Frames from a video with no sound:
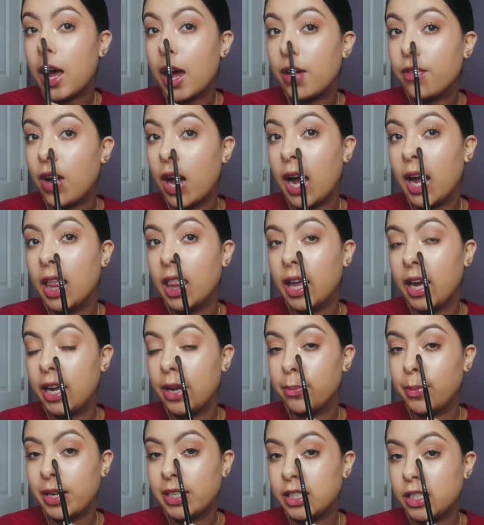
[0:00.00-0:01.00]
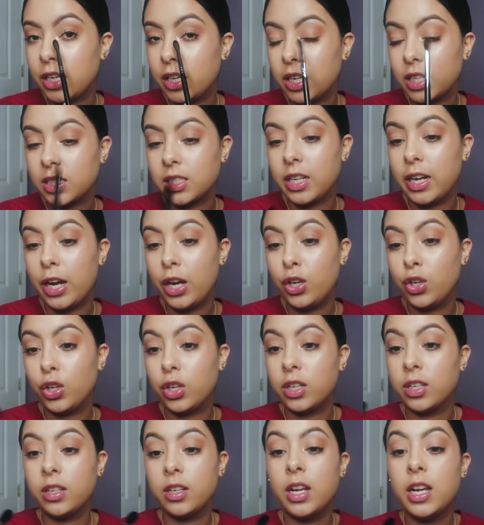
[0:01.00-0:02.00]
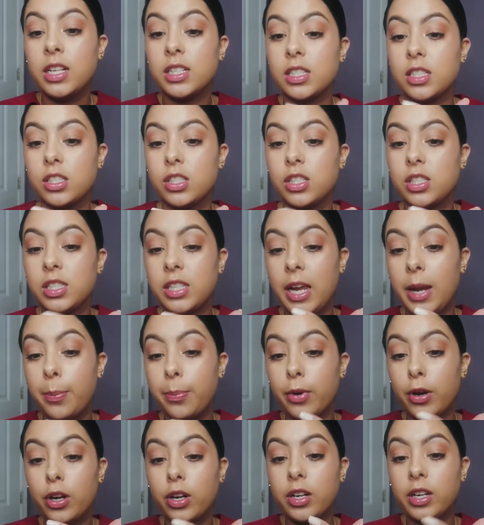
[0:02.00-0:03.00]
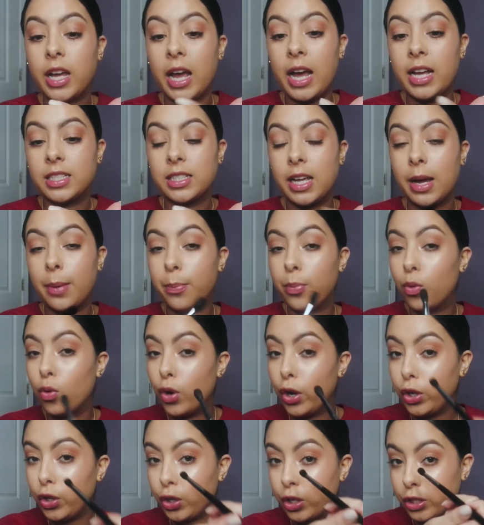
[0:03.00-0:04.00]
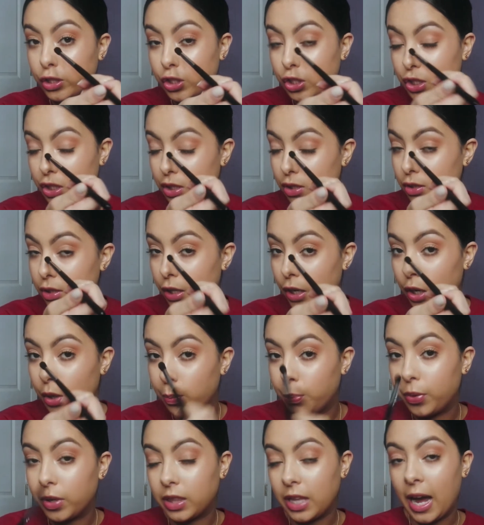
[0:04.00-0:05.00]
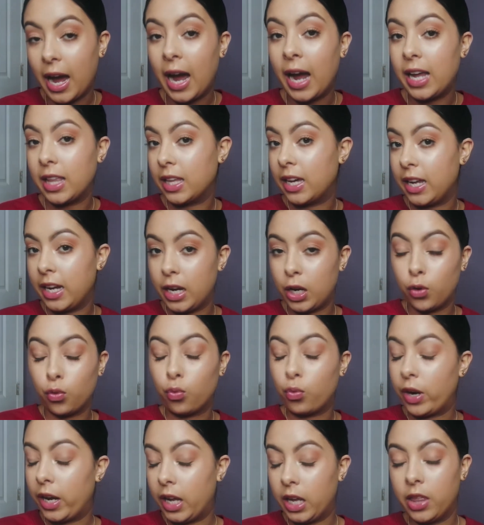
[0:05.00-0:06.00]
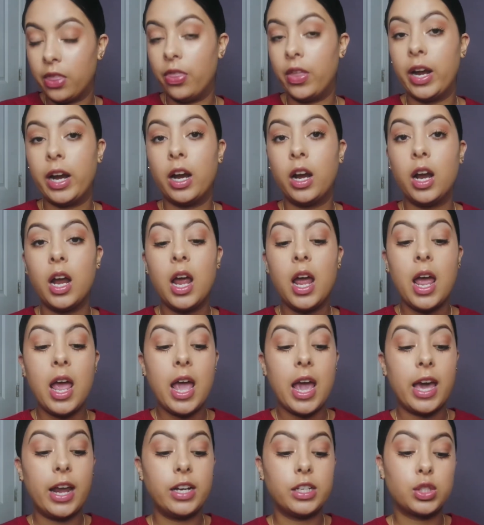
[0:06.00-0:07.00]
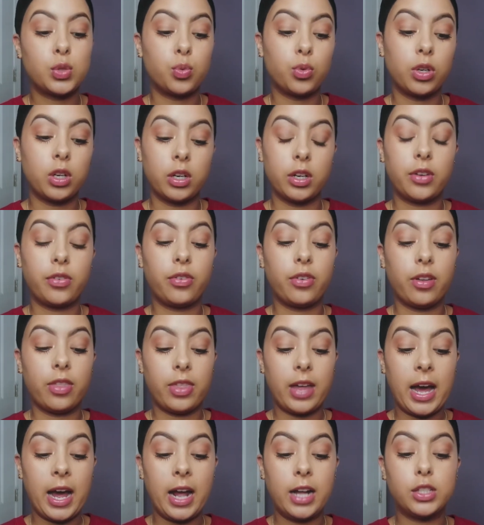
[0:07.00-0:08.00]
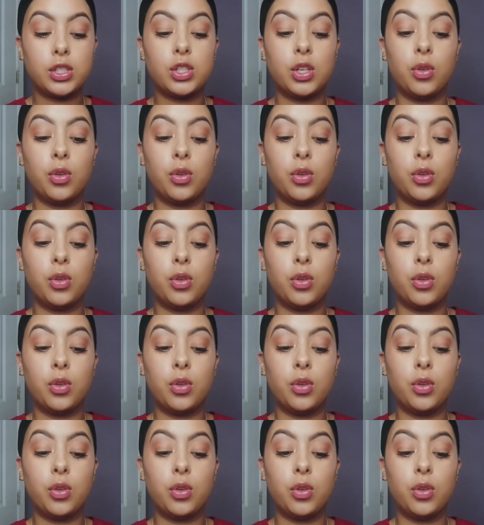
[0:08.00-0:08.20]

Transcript: I have highlight in my tear duct today. You can, since it's tapered, it has that point, you could just, put that highlighting right in there, and it's good for that.